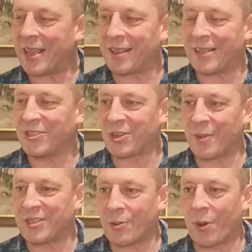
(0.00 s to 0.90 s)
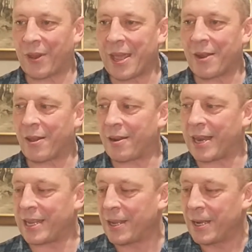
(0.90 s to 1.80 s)
instruments that were there that
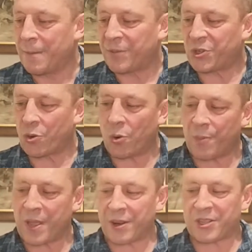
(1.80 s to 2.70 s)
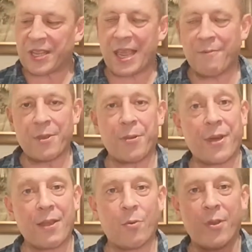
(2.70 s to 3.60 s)
night. So it'd be interesting to hear what you
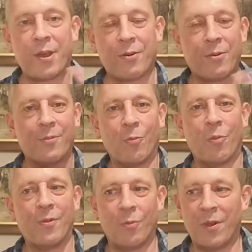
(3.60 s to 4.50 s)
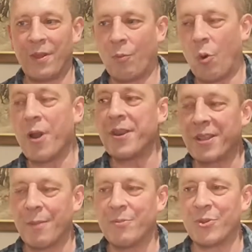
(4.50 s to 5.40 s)
think, whether one
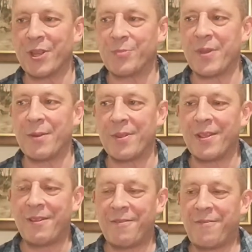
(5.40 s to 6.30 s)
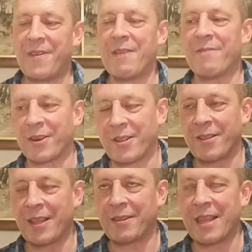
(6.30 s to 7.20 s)
comes out as being favoured.
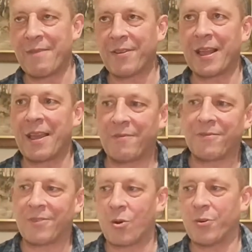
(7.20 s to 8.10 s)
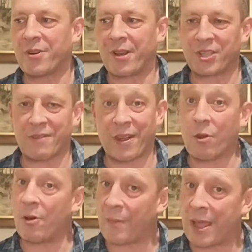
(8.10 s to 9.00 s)
They definitely have contrasts. If I
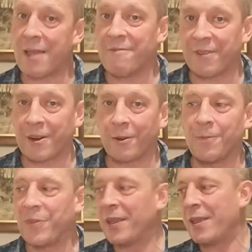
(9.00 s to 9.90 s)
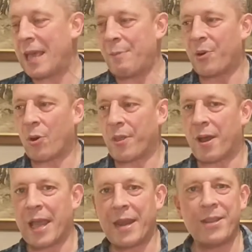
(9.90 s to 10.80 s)
got my own fiddle and brought
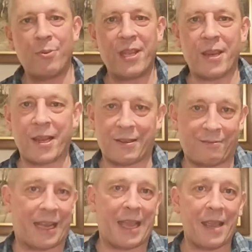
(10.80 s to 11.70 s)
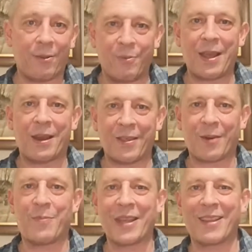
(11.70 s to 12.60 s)
that in, you would hear it again. There would be another
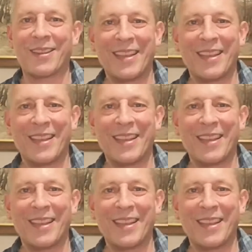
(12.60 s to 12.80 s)
big